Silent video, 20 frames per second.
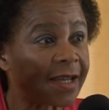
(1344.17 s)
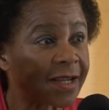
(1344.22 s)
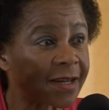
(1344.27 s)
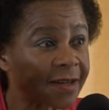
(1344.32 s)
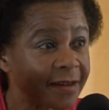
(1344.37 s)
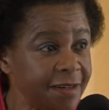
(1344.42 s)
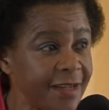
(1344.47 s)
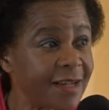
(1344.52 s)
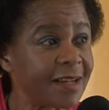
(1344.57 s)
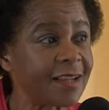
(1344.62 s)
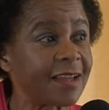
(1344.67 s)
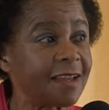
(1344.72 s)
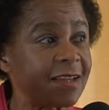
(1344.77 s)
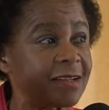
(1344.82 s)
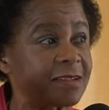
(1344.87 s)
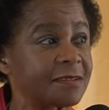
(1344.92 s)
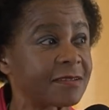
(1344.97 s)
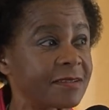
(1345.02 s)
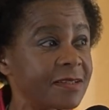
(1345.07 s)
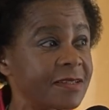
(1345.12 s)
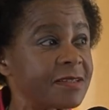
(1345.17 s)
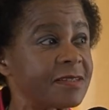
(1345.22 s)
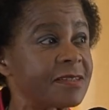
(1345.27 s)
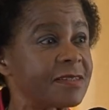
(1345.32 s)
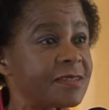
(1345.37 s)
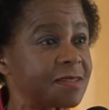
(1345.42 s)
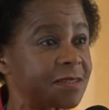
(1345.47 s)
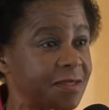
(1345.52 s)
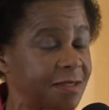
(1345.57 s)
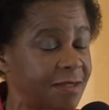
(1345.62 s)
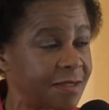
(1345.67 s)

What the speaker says: really at risk